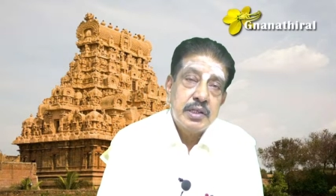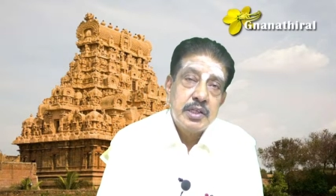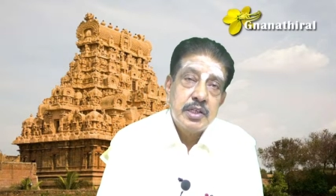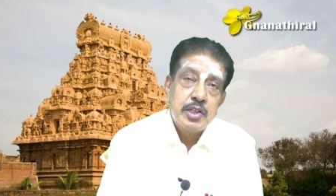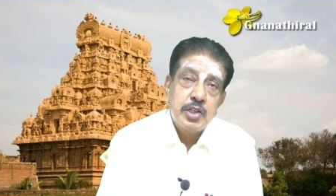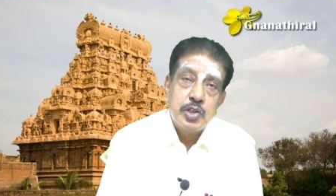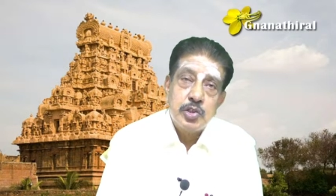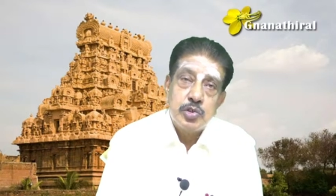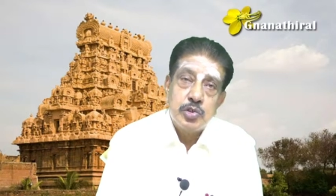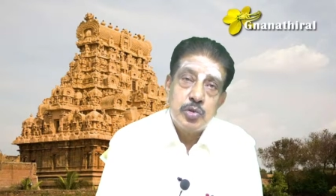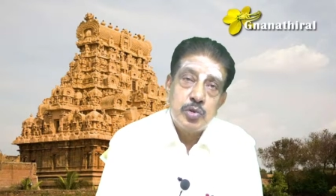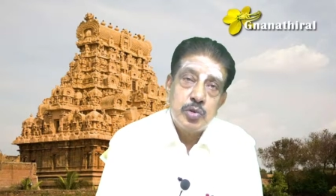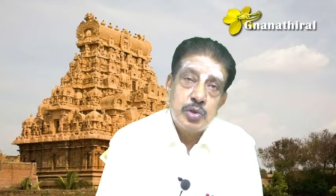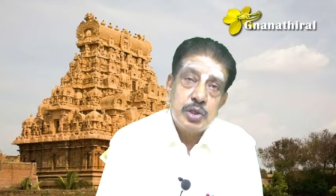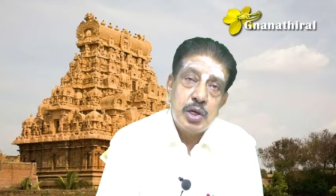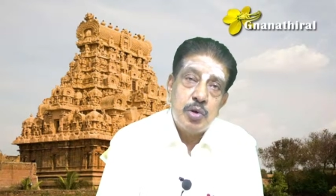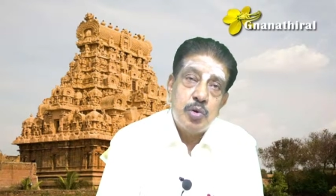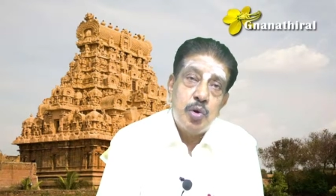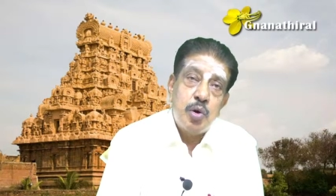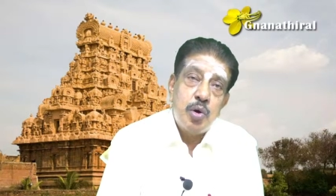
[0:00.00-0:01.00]
So the
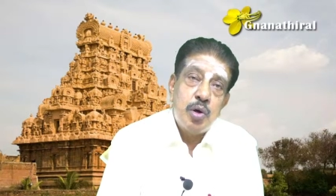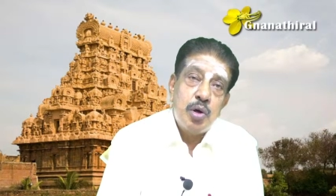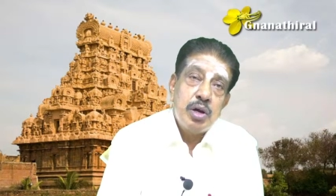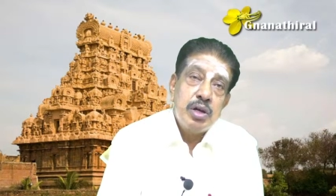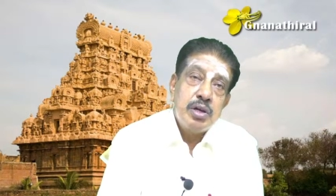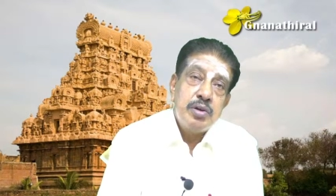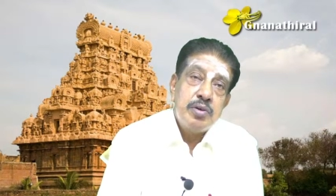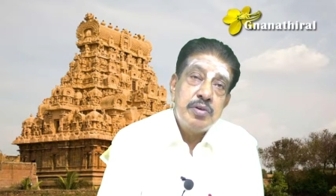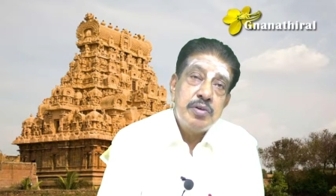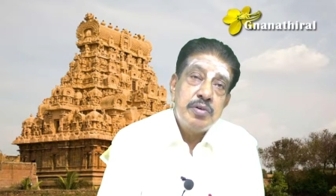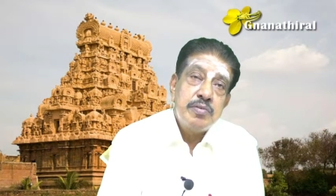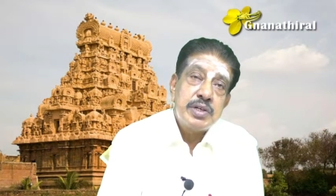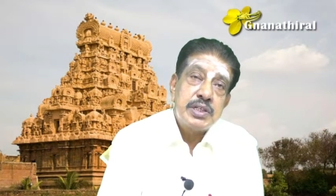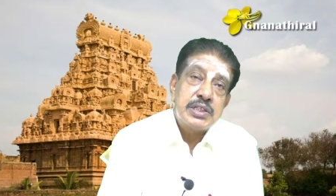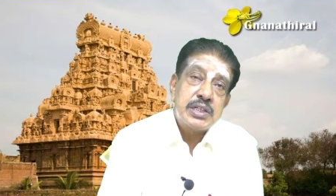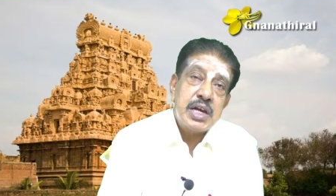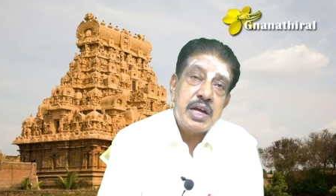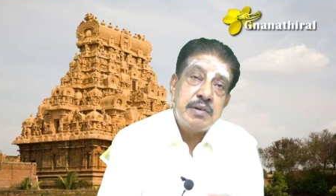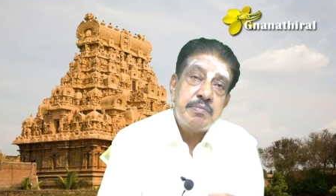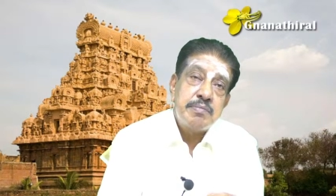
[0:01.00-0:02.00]
whole universe
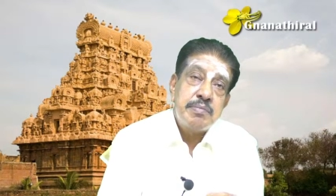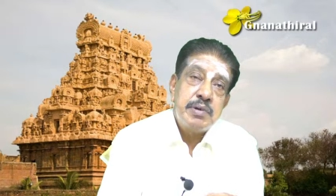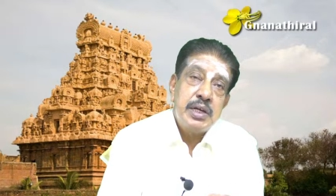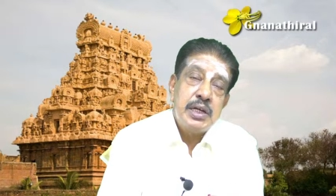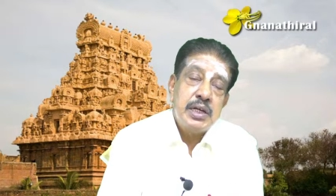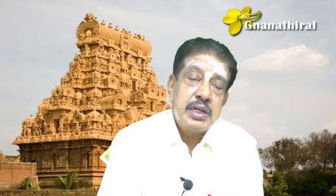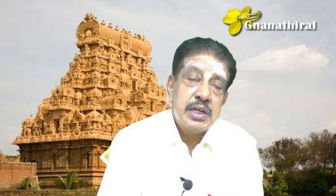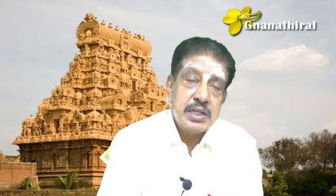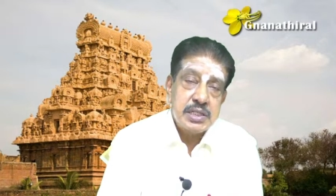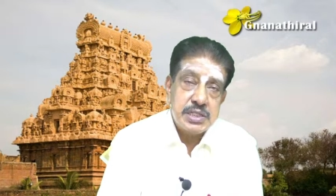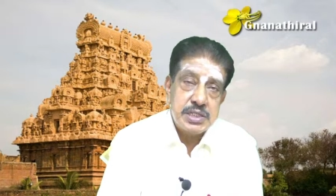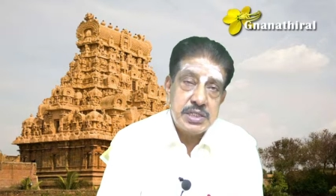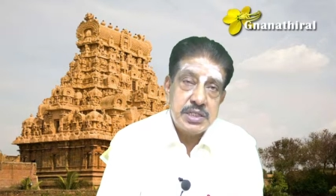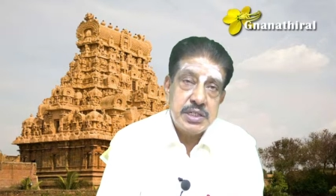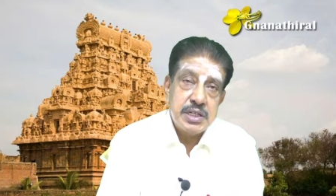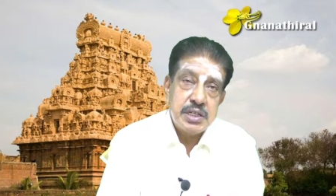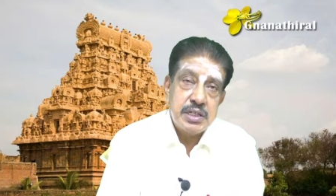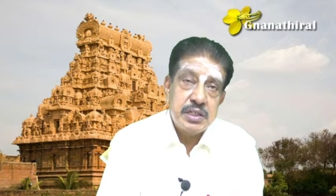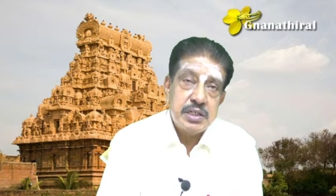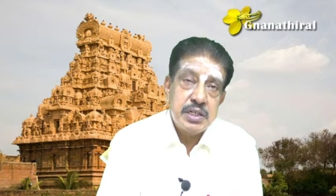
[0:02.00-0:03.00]
can be
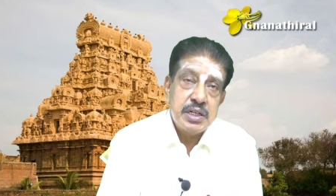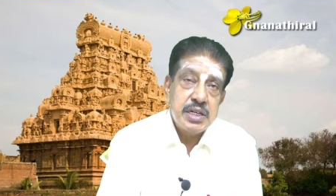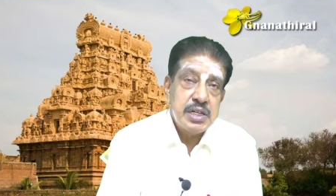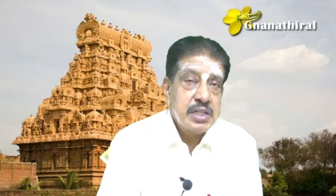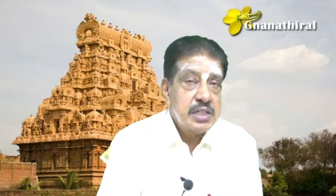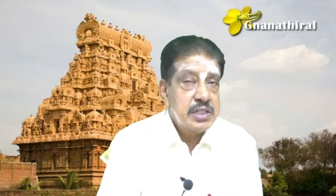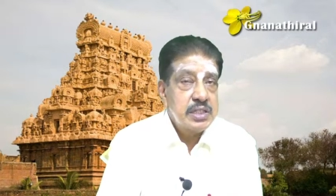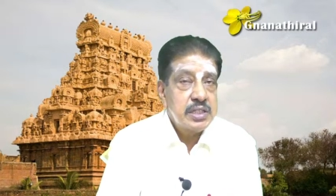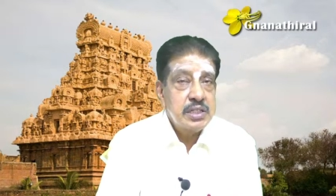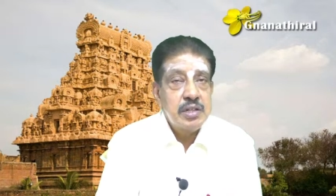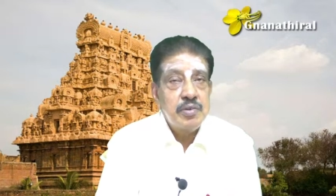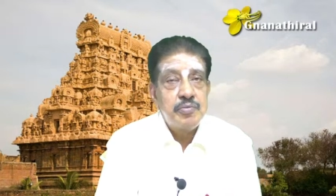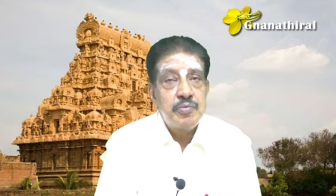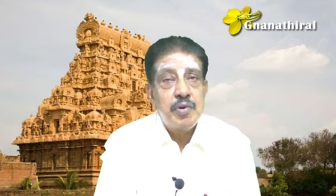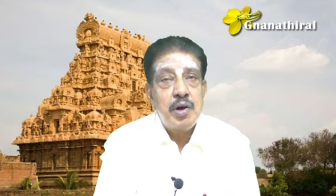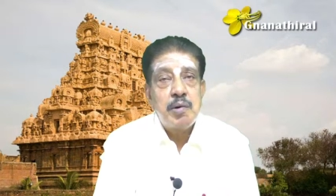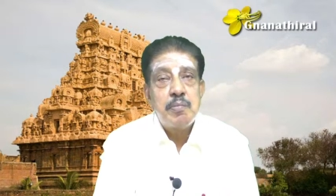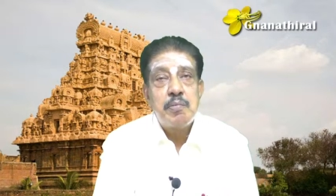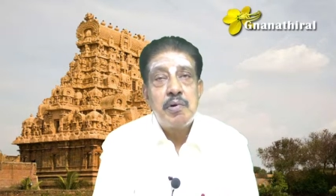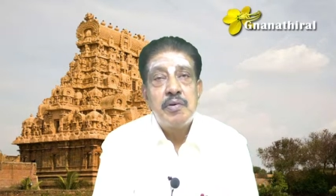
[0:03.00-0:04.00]
considered, it is in the
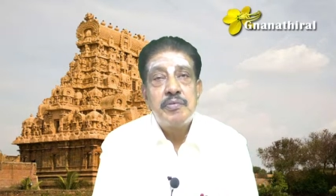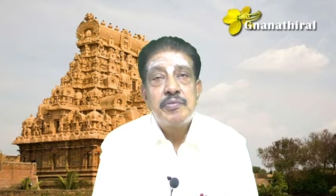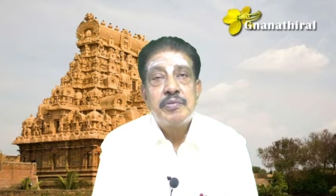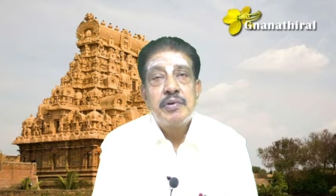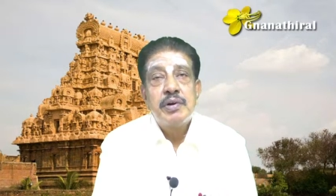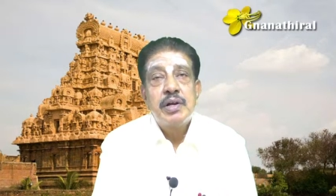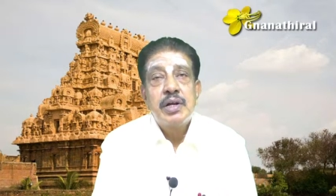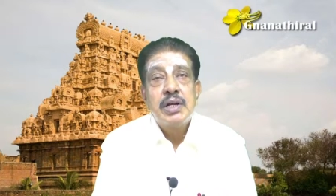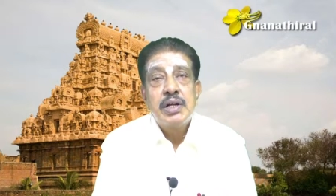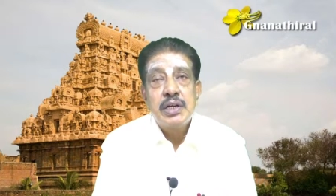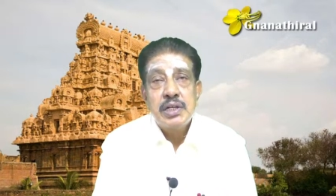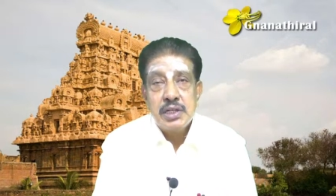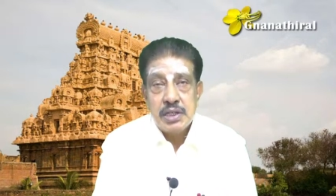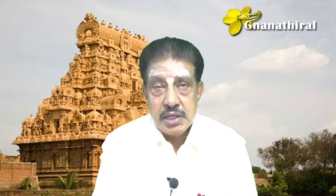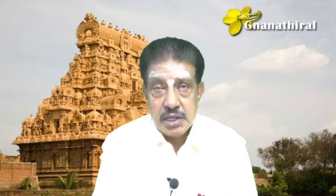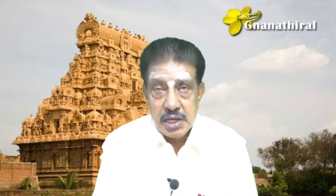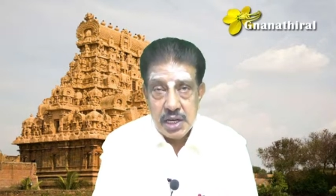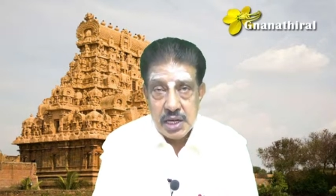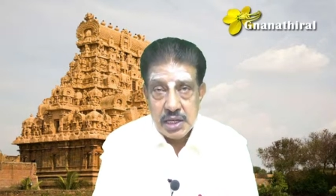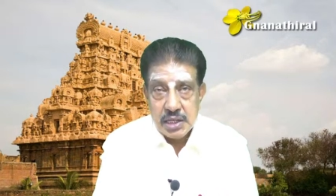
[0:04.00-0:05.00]
form of
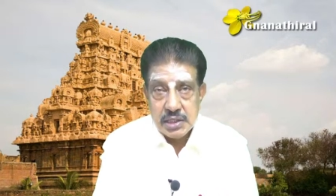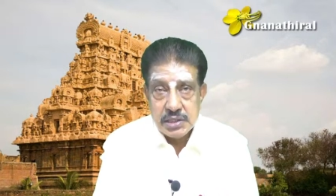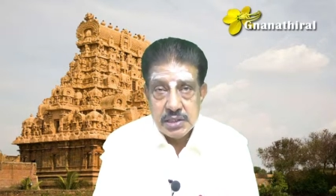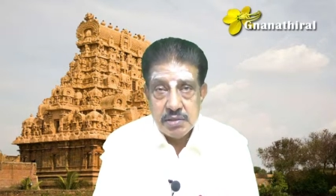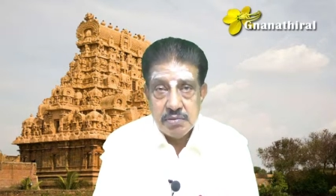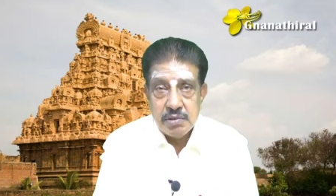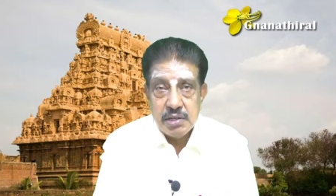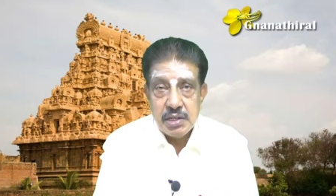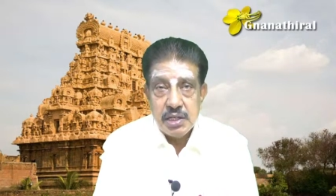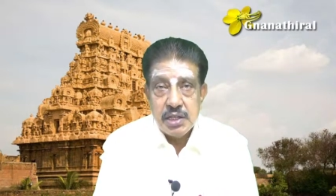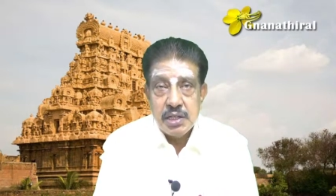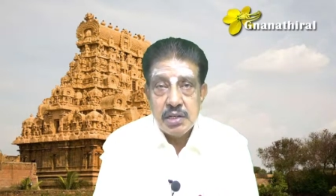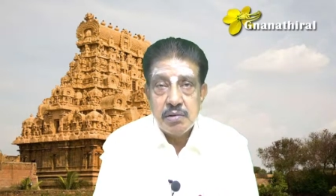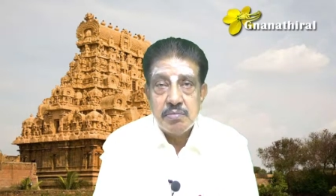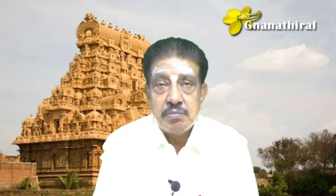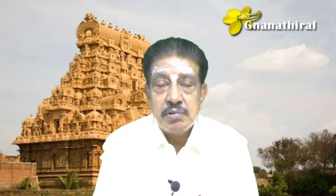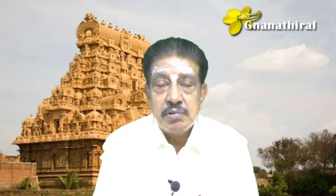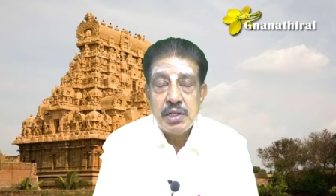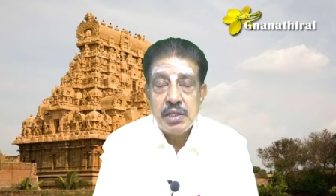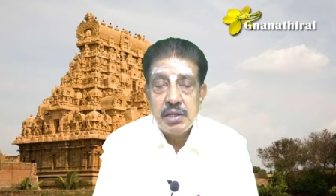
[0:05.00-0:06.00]
a Sivalingam,
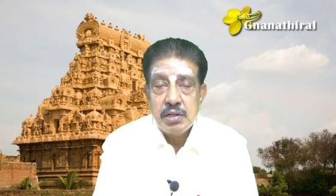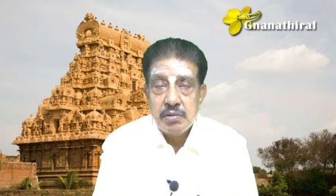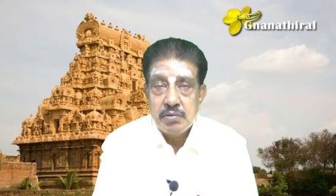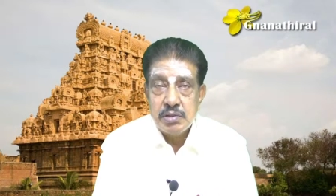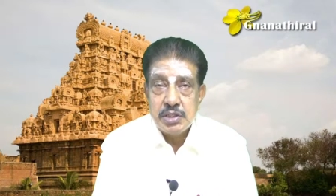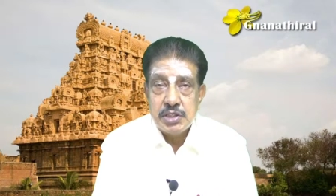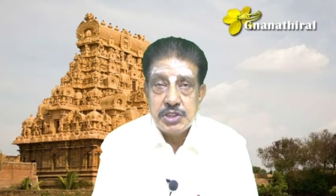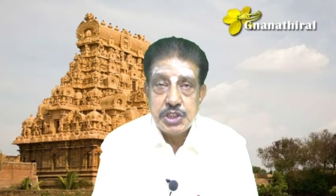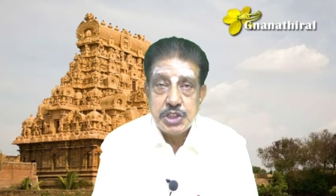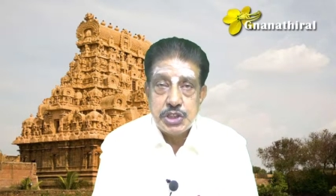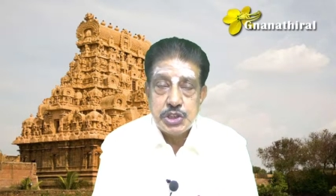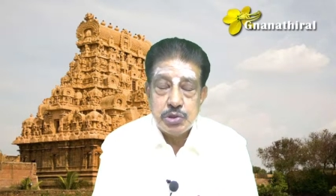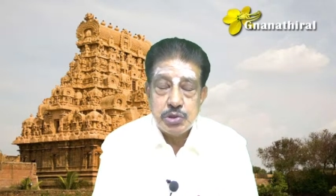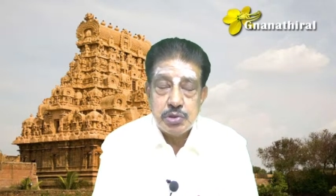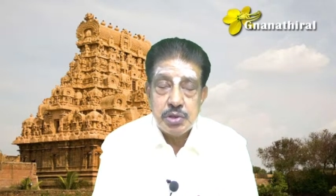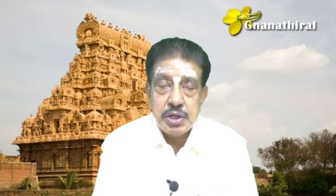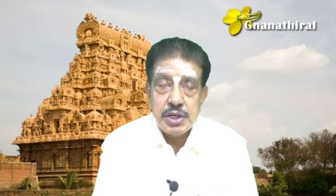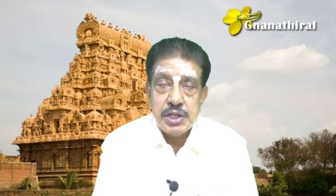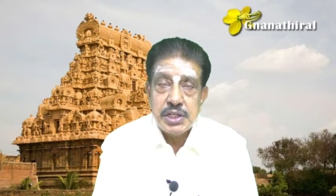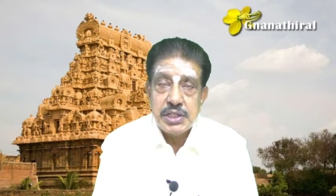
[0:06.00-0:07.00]
which is
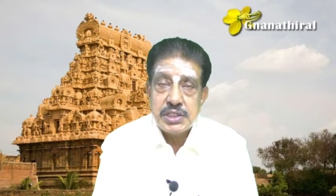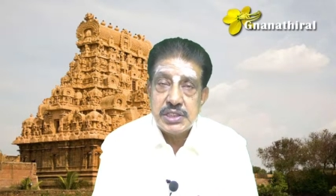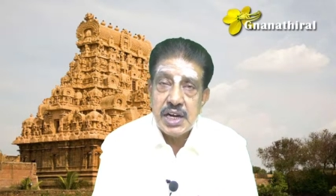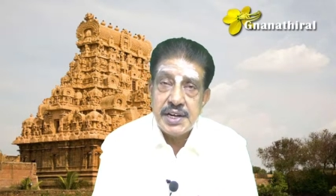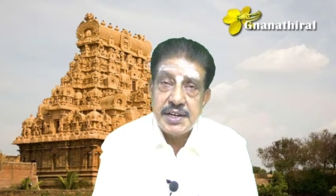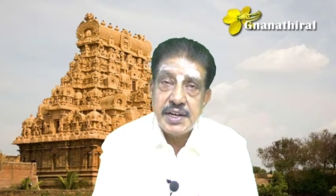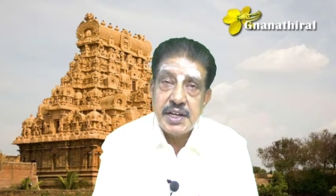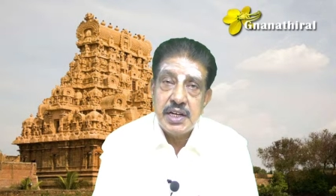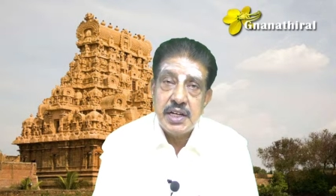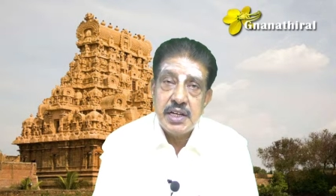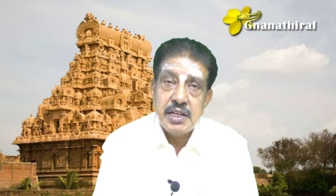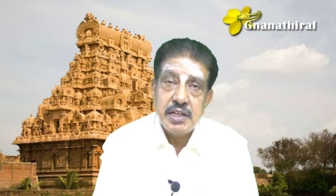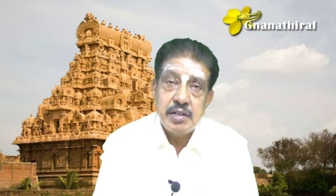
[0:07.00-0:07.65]
known as Andalingam.